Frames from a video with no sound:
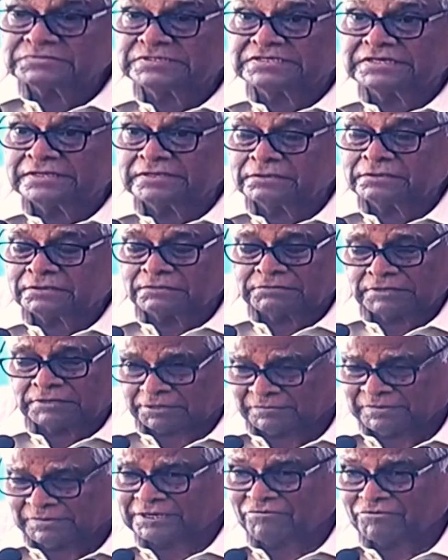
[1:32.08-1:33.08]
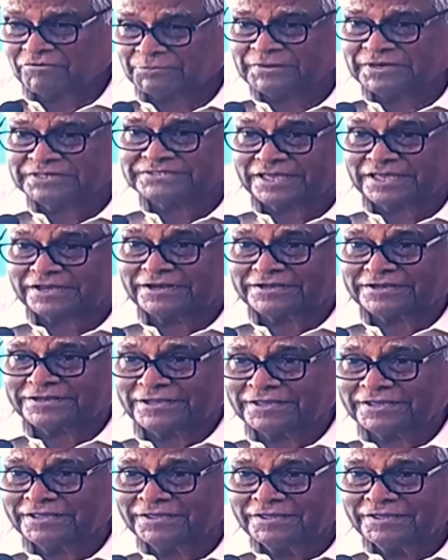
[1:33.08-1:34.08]
the urban development
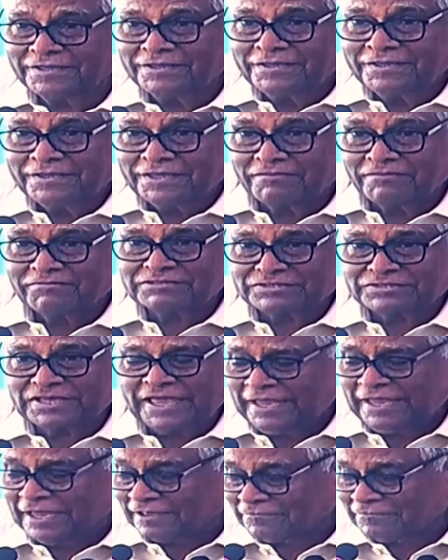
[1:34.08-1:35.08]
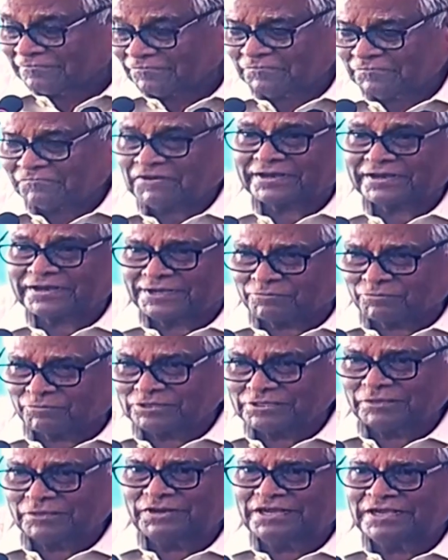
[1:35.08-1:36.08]
secretary. He was saying, forget
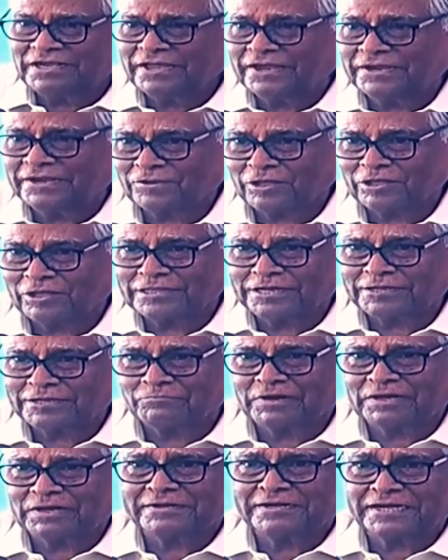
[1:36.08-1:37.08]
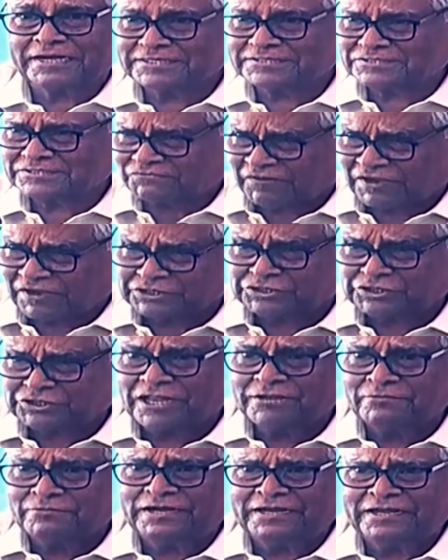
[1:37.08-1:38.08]
about the building and all that, but it is
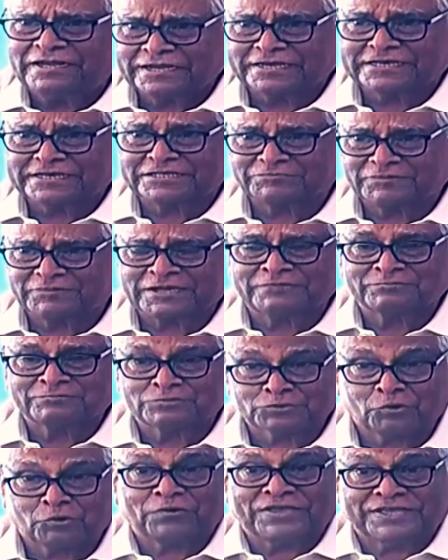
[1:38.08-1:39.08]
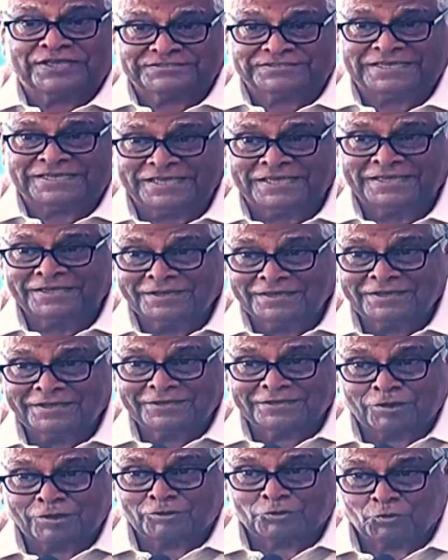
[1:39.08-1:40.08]
functional building. It has become so easy
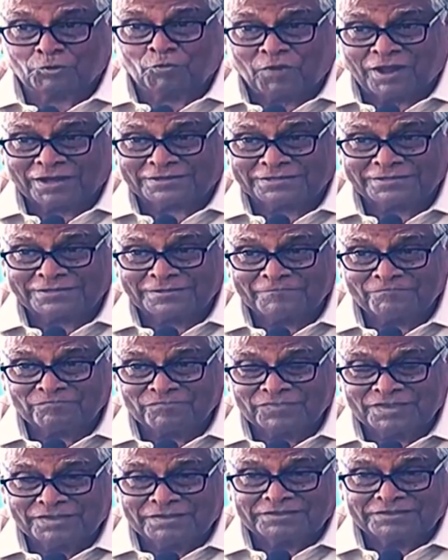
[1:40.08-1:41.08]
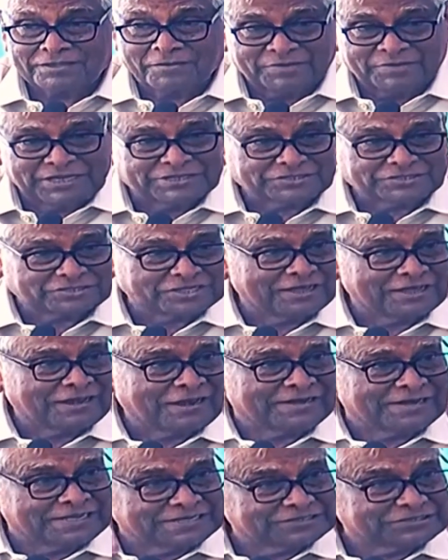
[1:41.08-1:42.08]
now to work. The
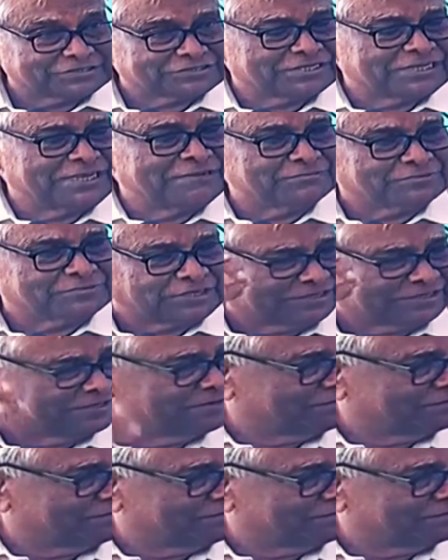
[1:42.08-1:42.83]
minister and his team sit